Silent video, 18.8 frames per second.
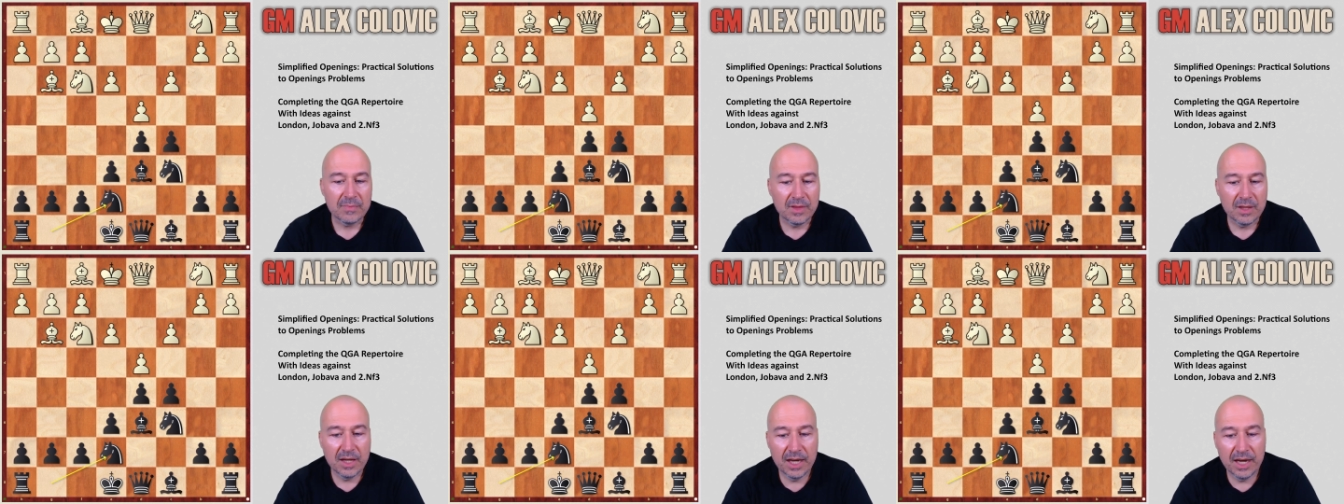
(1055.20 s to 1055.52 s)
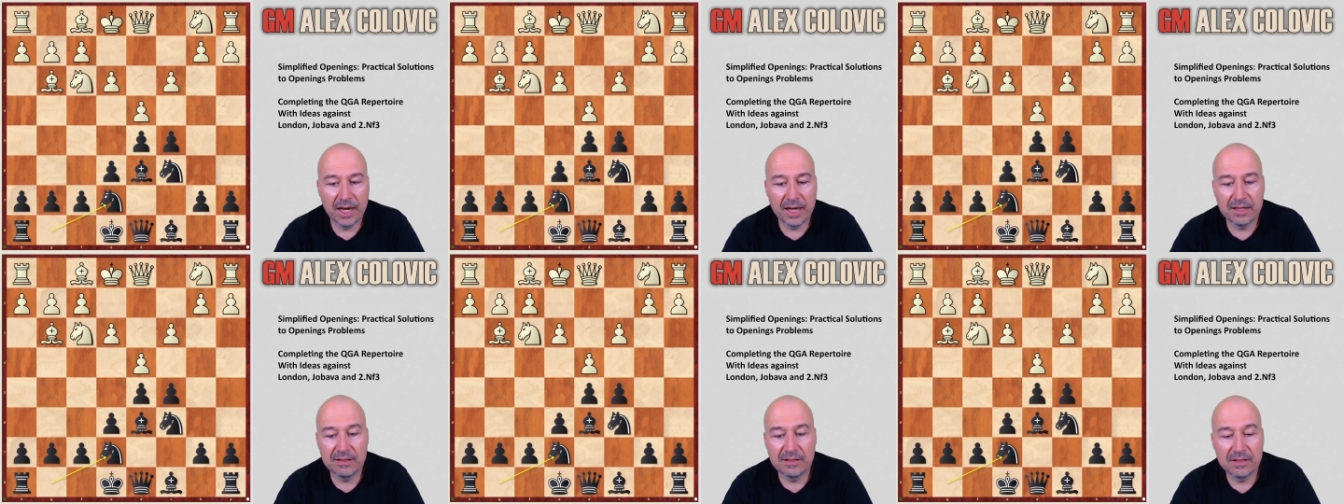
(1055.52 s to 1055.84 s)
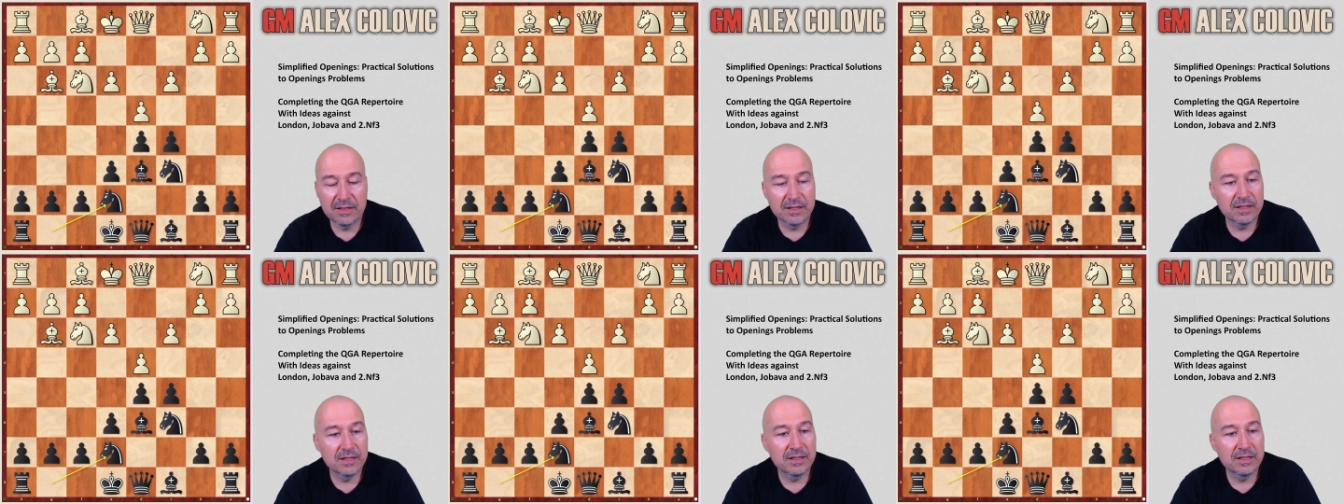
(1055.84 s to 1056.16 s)
And
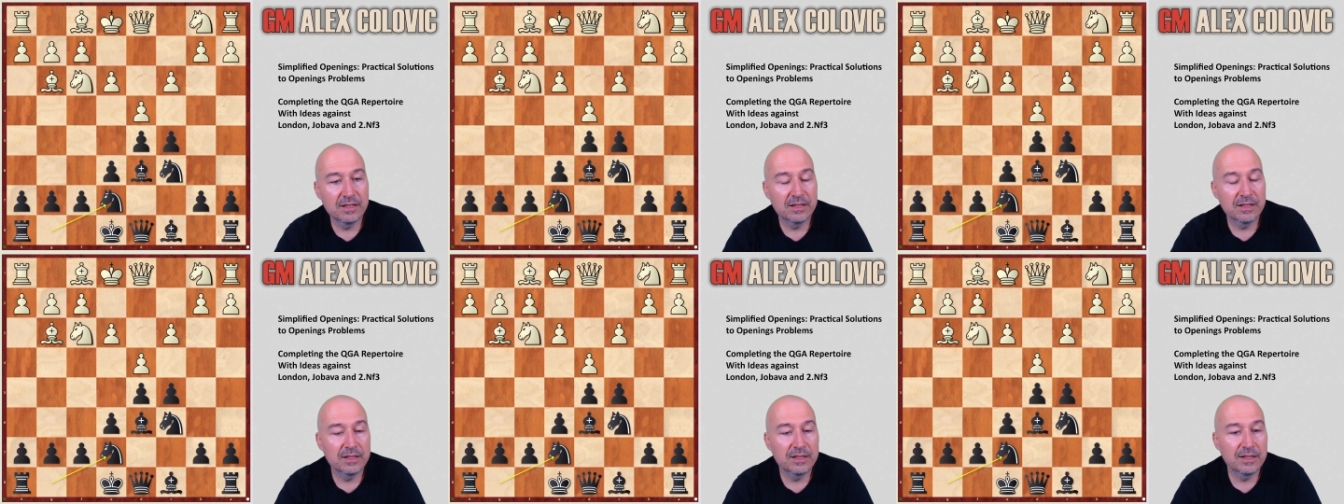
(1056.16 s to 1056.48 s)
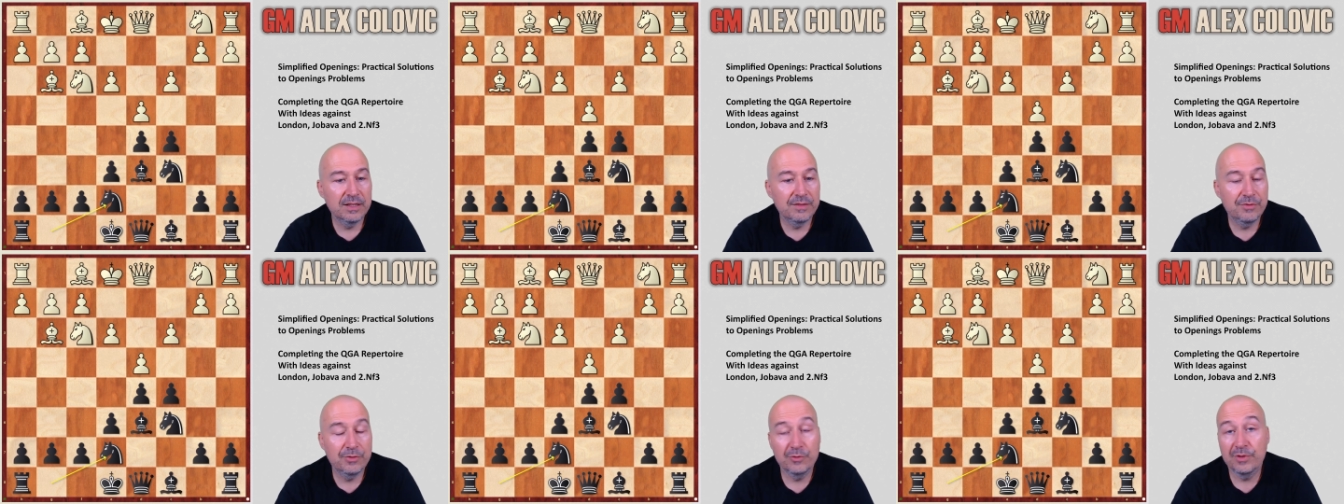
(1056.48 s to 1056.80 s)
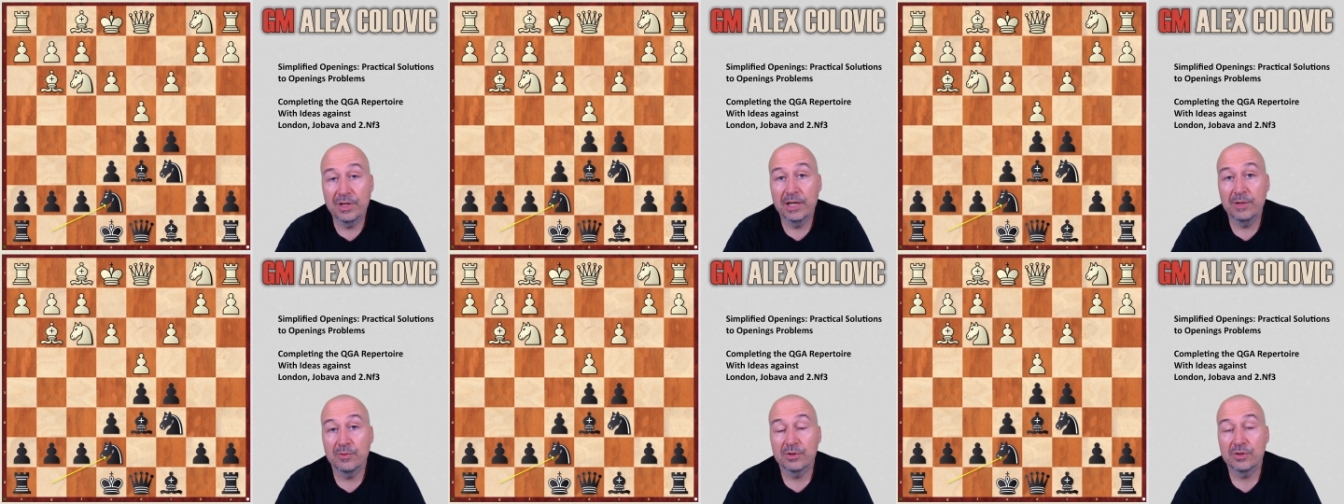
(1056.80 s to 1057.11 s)
if you
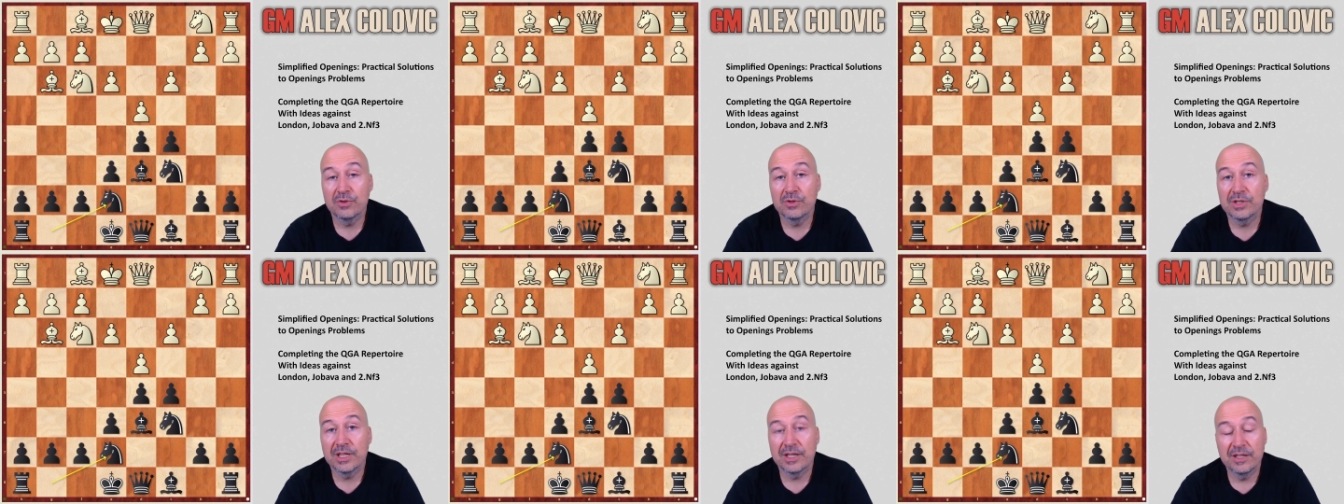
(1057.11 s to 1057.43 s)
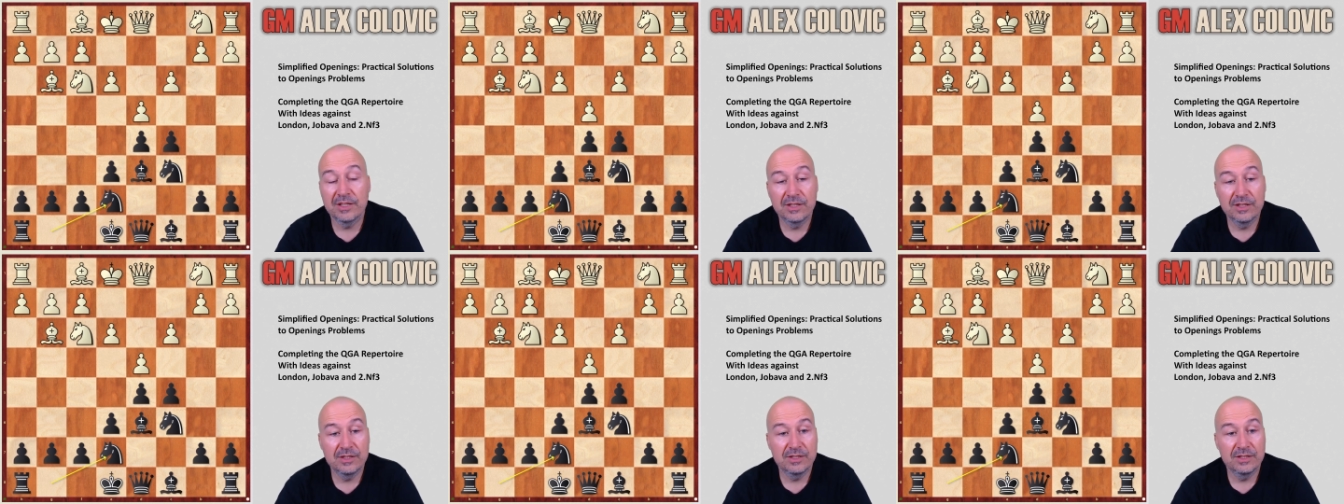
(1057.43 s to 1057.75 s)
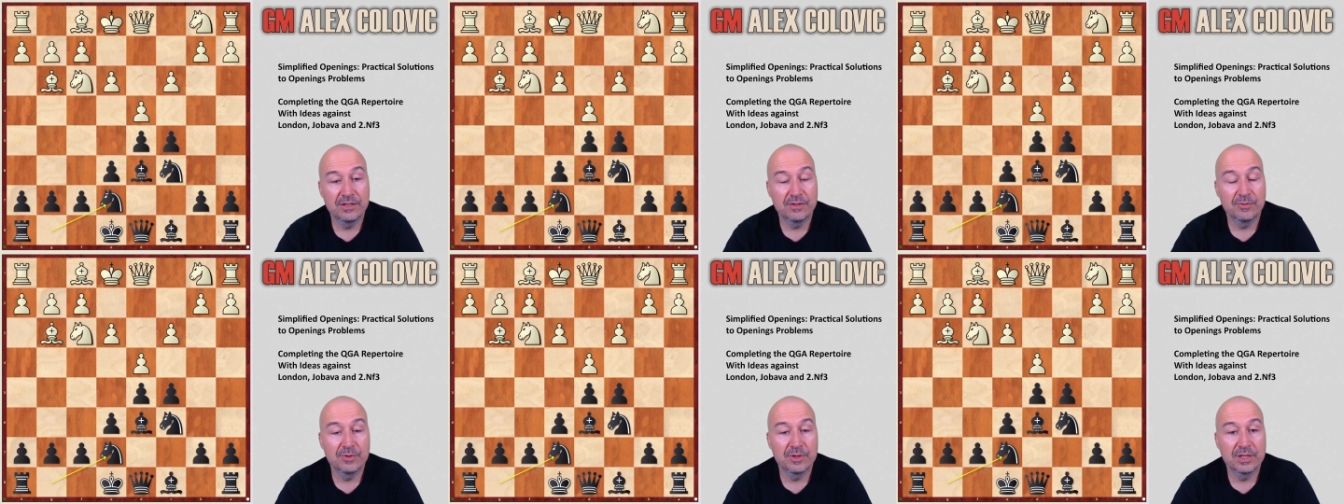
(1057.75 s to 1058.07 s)
really want to study
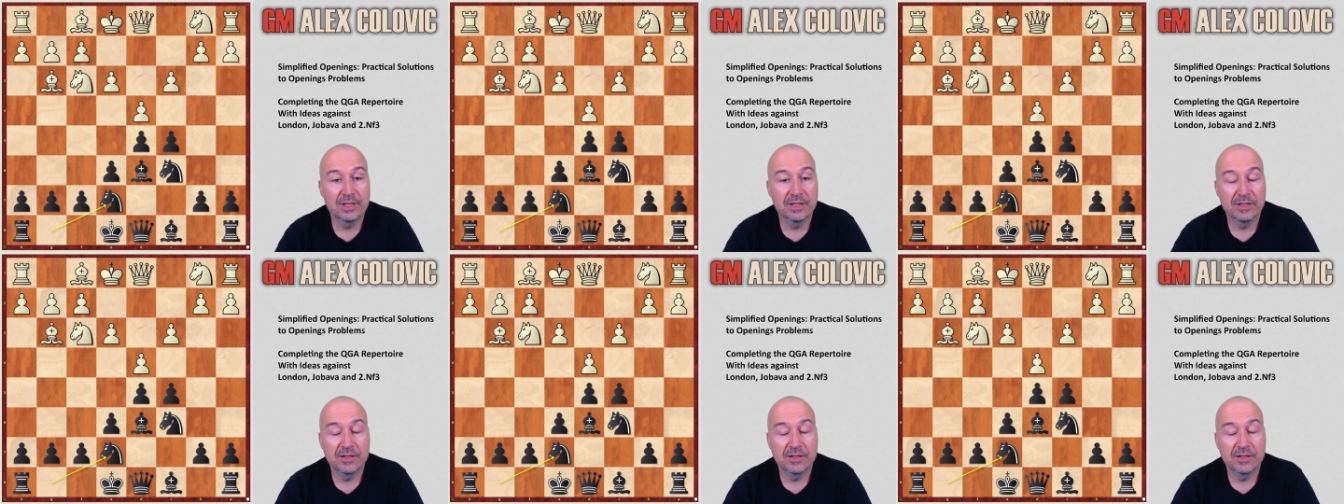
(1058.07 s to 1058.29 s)
this with